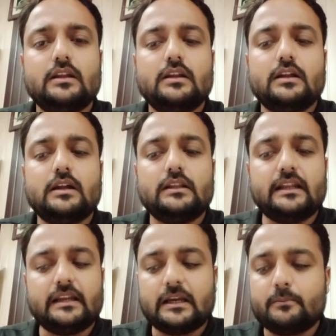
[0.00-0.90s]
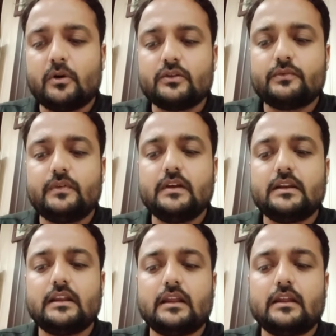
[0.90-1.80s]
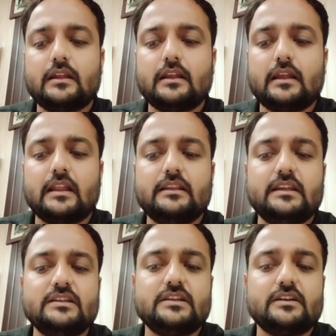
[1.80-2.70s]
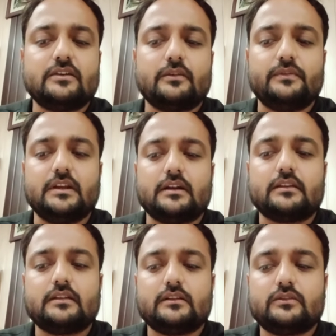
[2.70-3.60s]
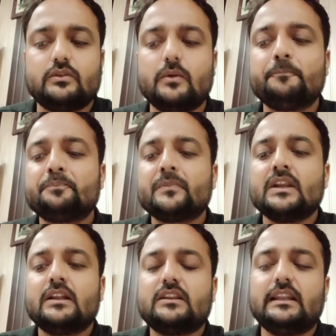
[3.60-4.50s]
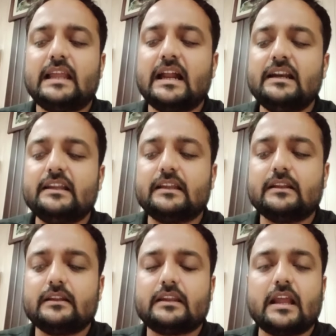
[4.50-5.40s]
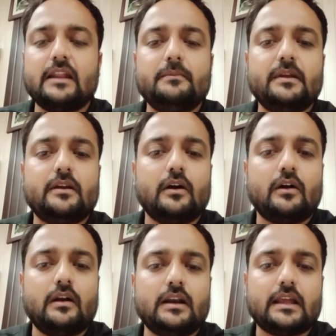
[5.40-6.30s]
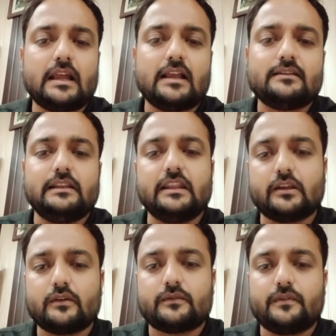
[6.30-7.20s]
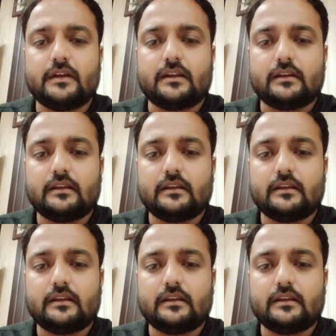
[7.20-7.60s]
then atmosphere, and the interior of the earth. So the land can be called as lithosphere.